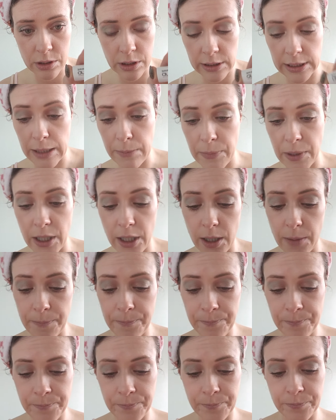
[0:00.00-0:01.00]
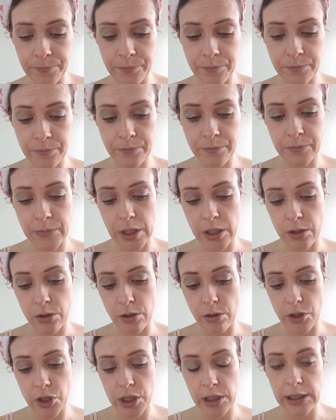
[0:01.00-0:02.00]
Lip Balm,
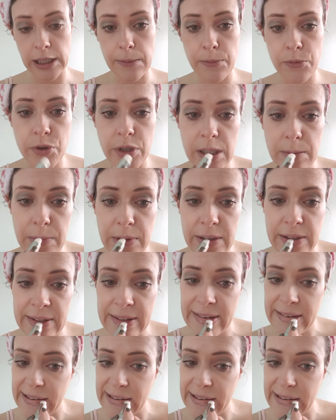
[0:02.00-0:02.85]
Nourishing Lip Treatment.